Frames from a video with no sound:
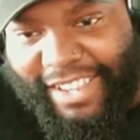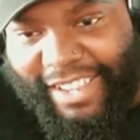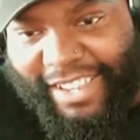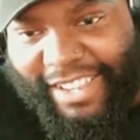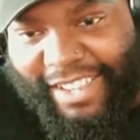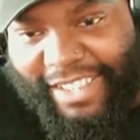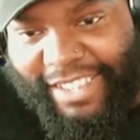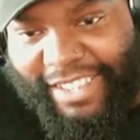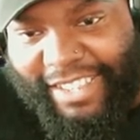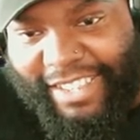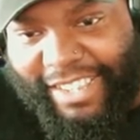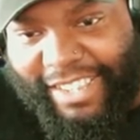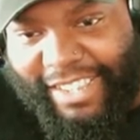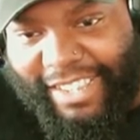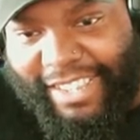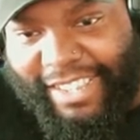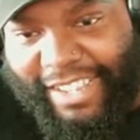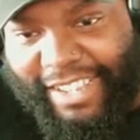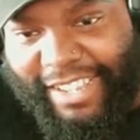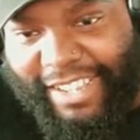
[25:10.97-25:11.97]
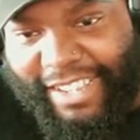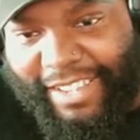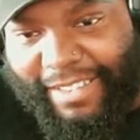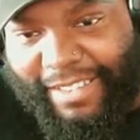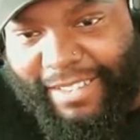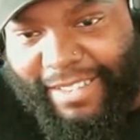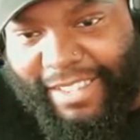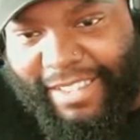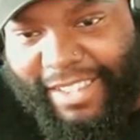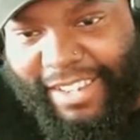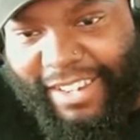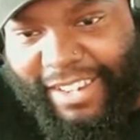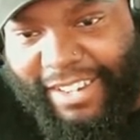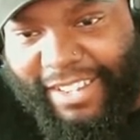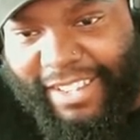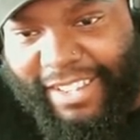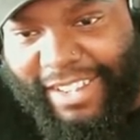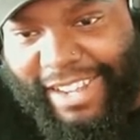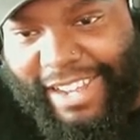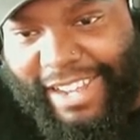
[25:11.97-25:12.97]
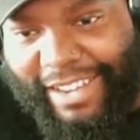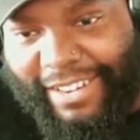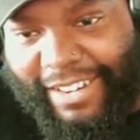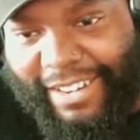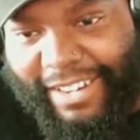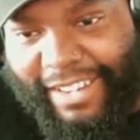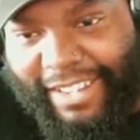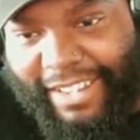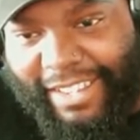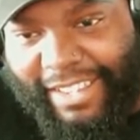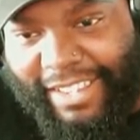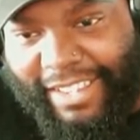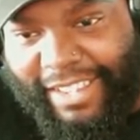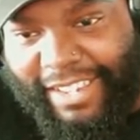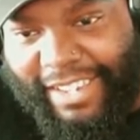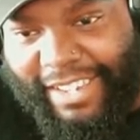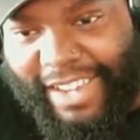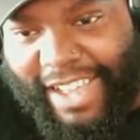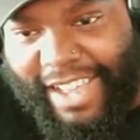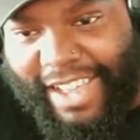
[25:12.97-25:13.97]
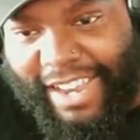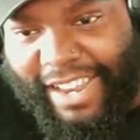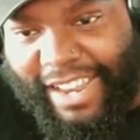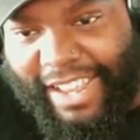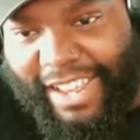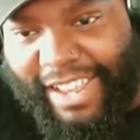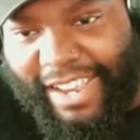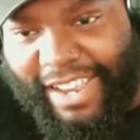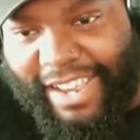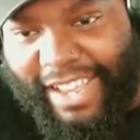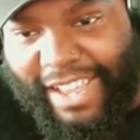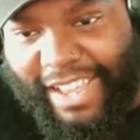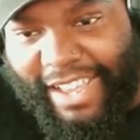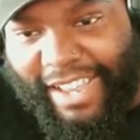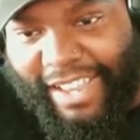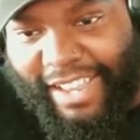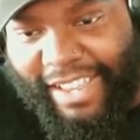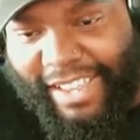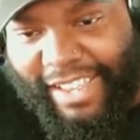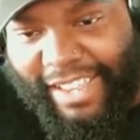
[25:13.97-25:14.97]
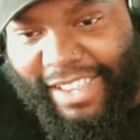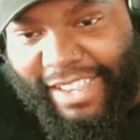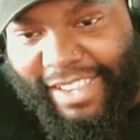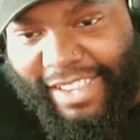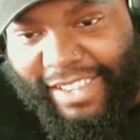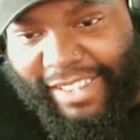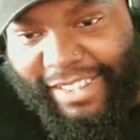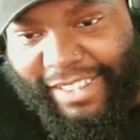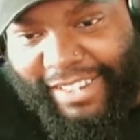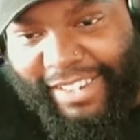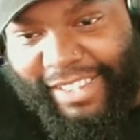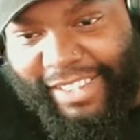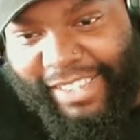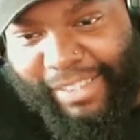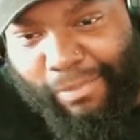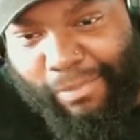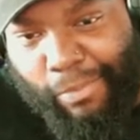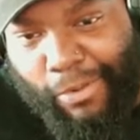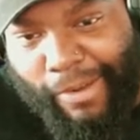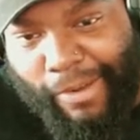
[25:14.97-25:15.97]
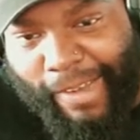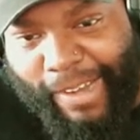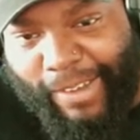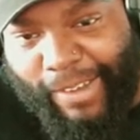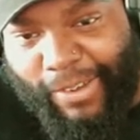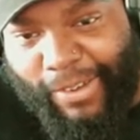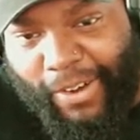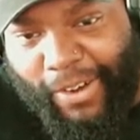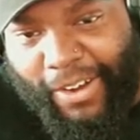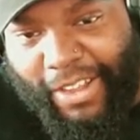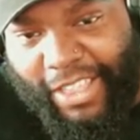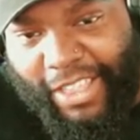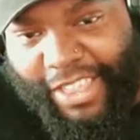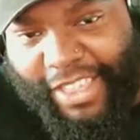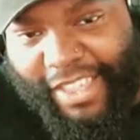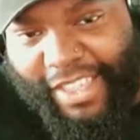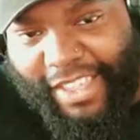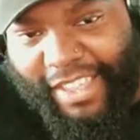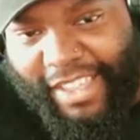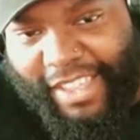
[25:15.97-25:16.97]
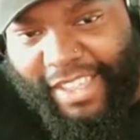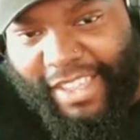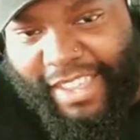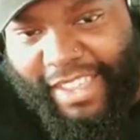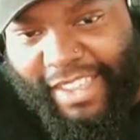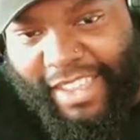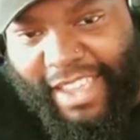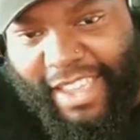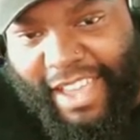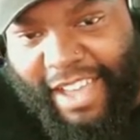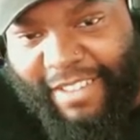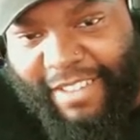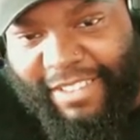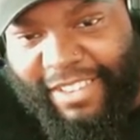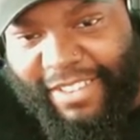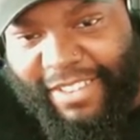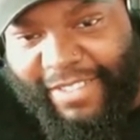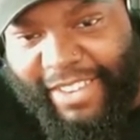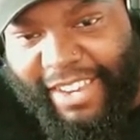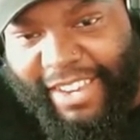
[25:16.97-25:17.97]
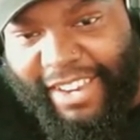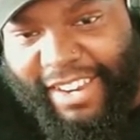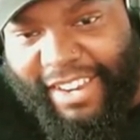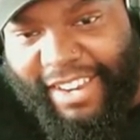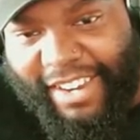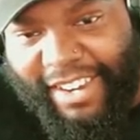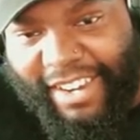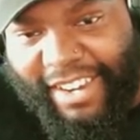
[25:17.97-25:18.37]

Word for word: Because this is the Sears Tower. This is the John Hancock. So this is pointing north. Yeah, I was over here.